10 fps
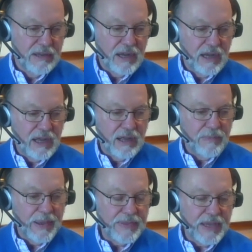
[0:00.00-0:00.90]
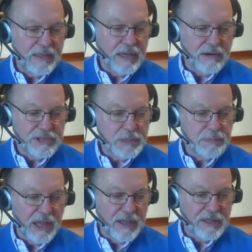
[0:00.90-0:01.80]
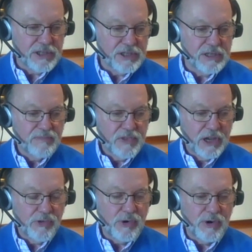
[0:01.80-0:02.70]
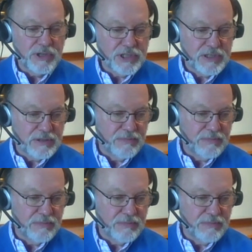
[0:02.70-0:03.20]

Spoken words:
And then their response of course,